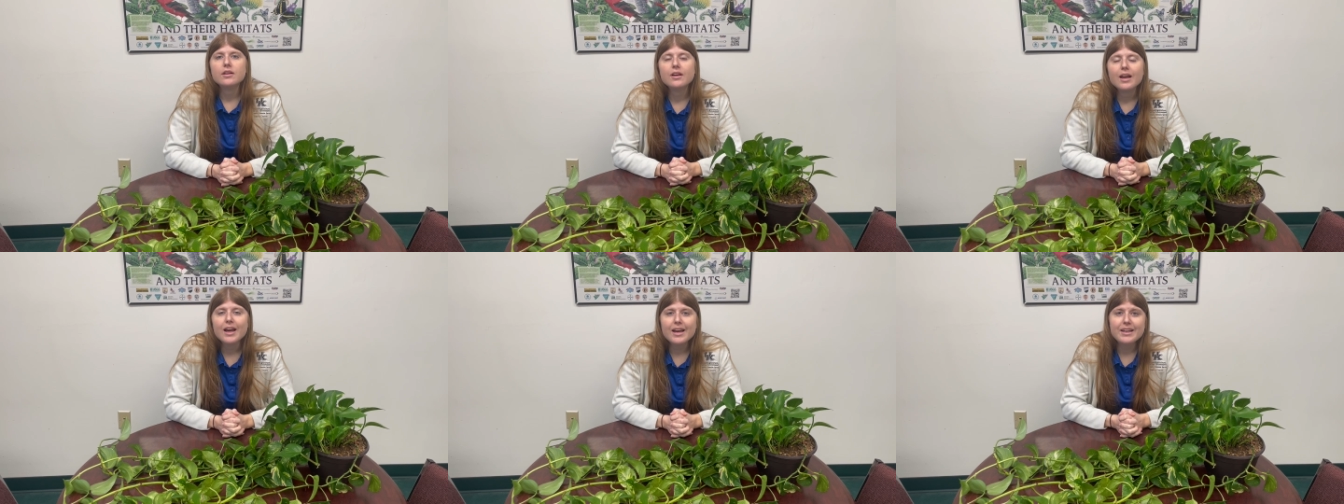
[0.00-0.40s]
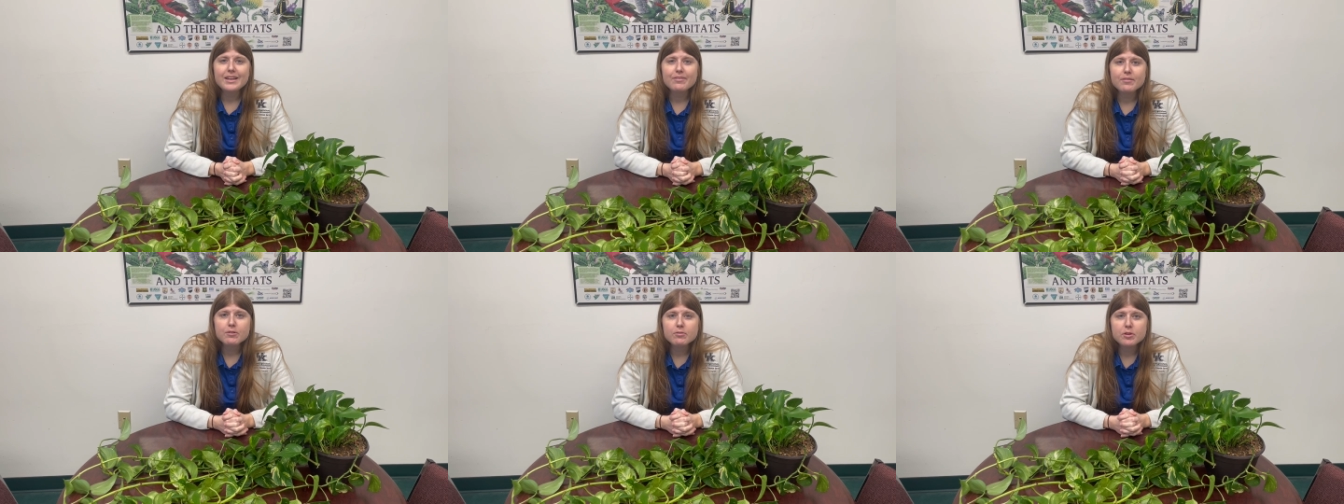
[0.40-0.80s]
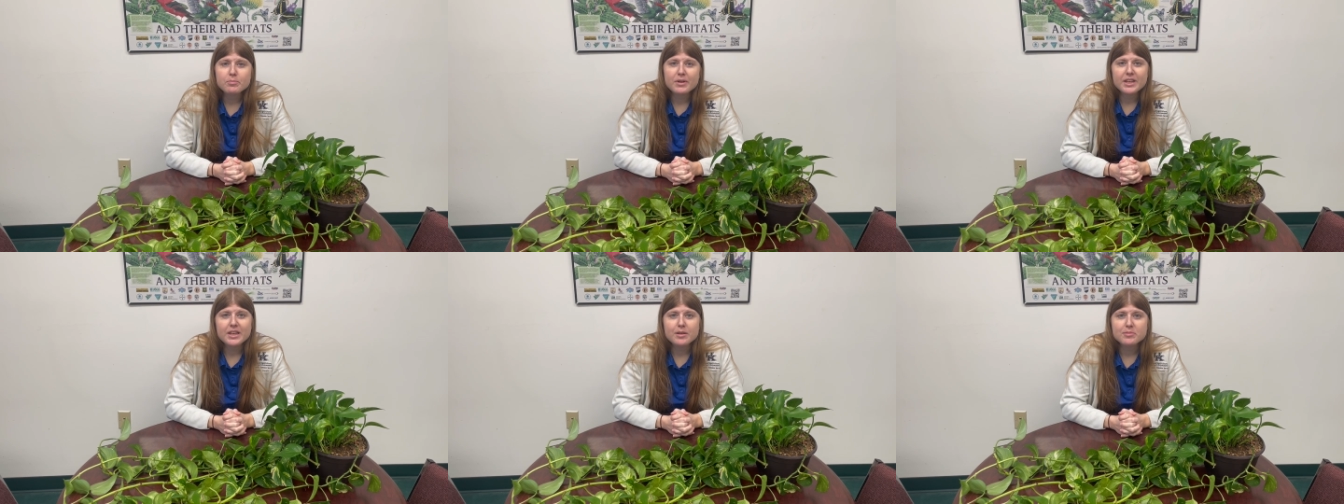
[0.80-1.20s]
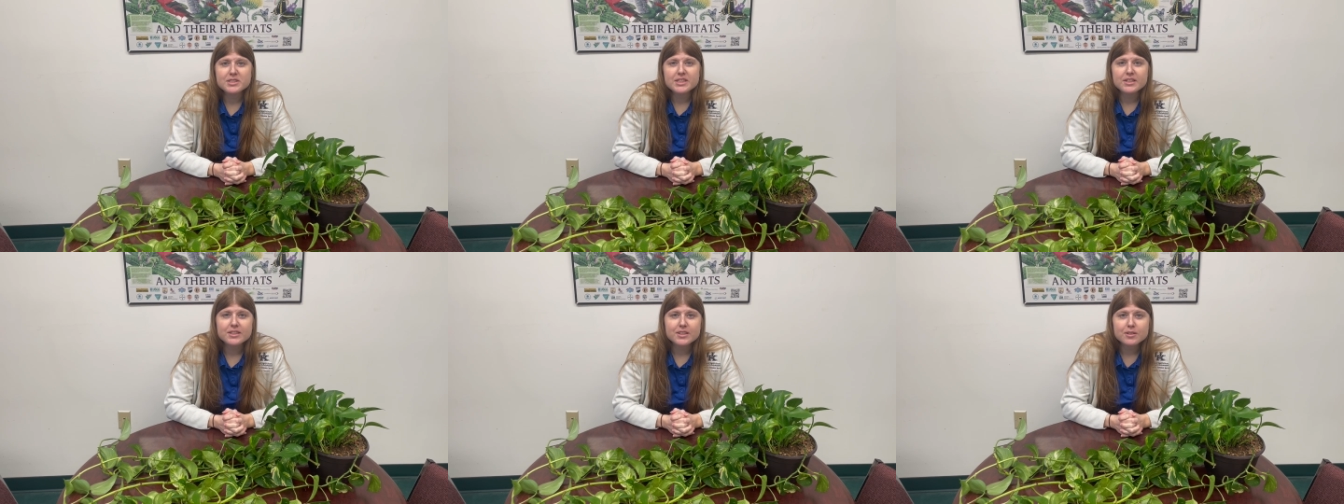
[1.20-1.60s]
Hi everyone, my name is
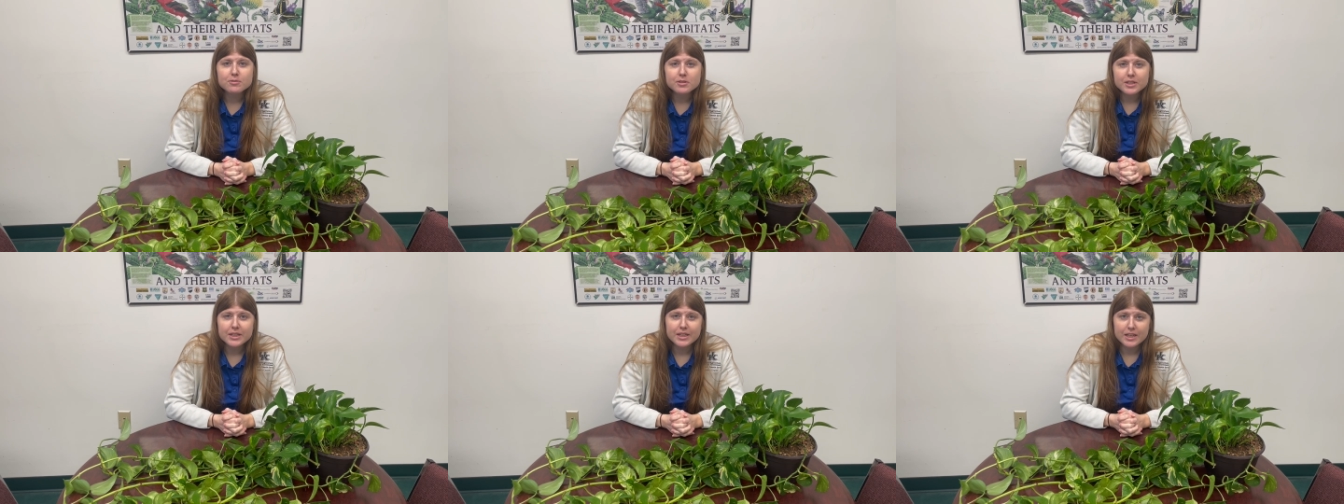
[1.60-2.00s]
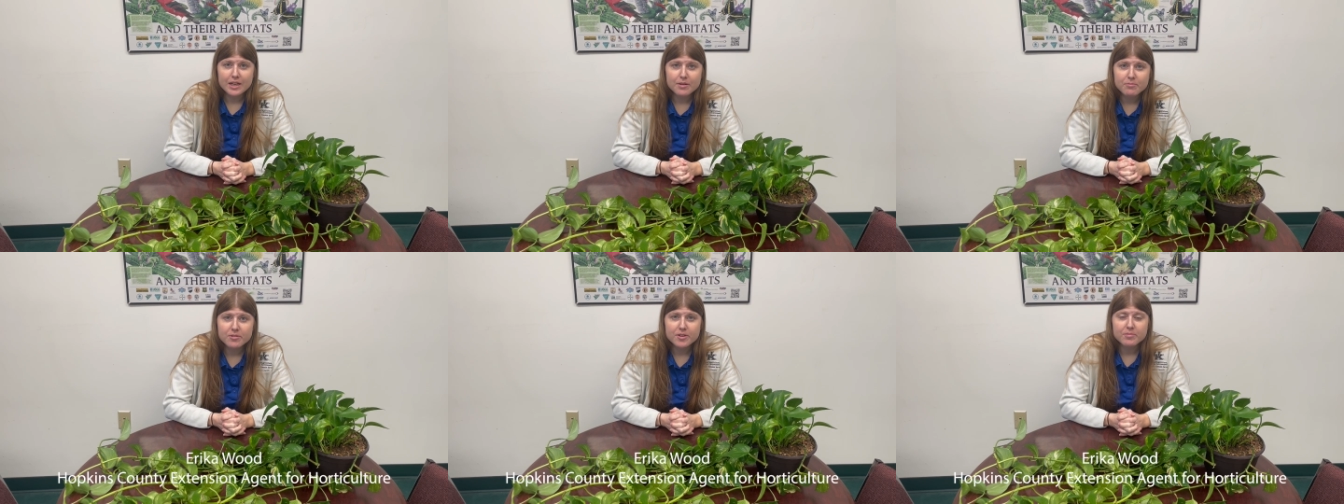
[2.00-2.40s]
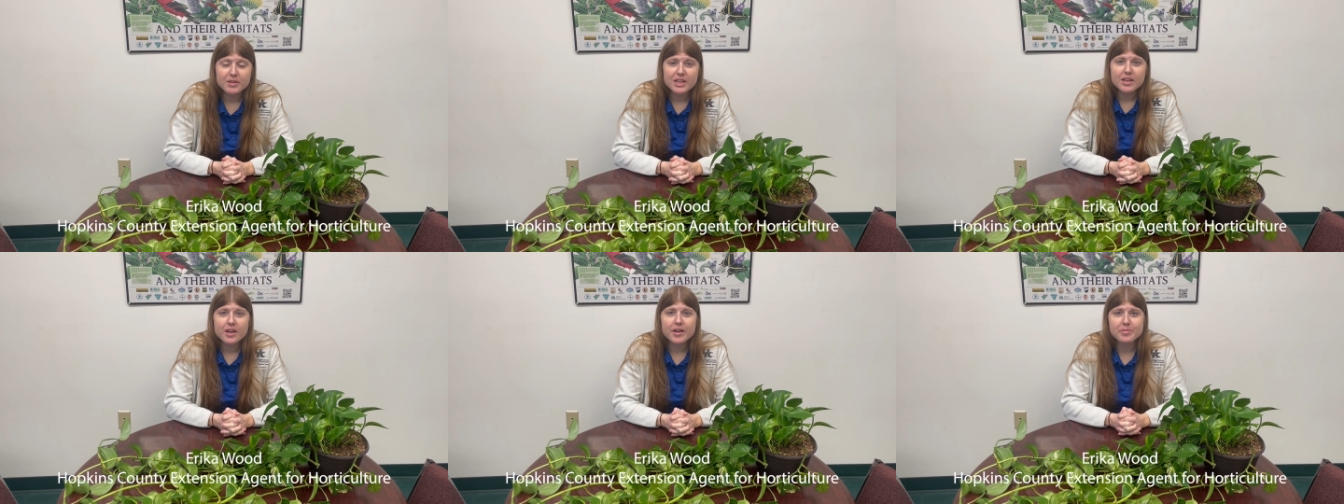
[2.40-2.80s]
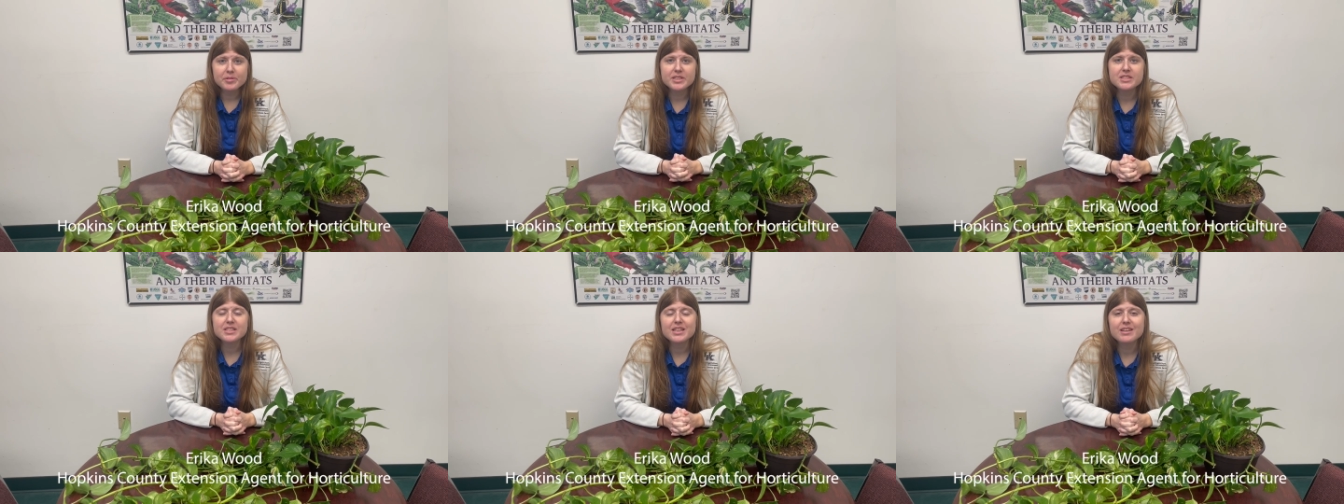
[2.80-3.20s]
Erica Wood and I'm from the
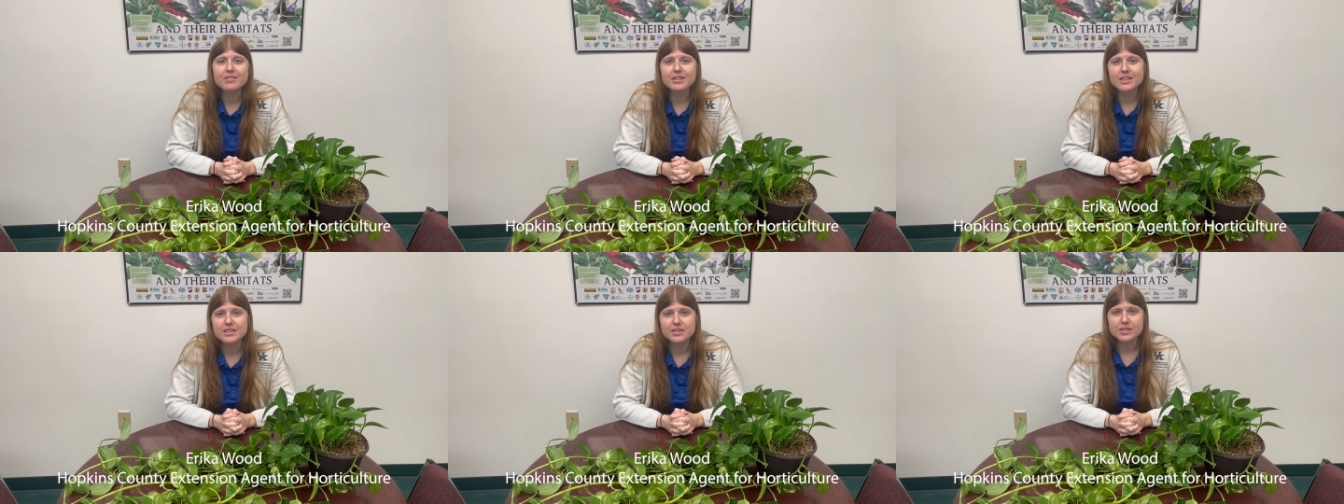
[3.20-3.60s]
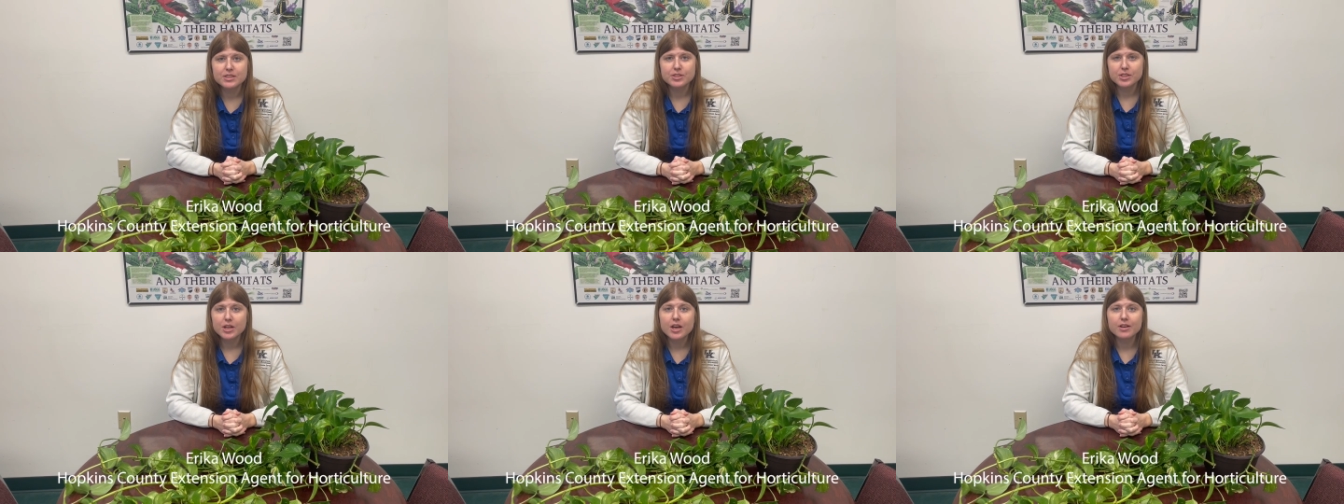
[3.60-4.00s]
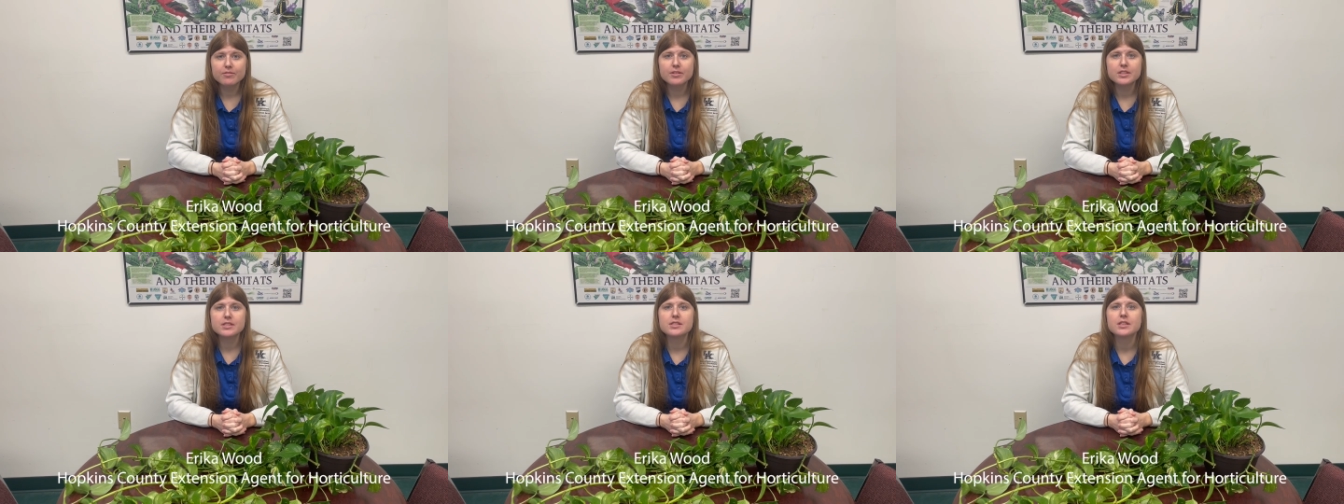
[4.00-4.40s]
Hopkins County Extension Office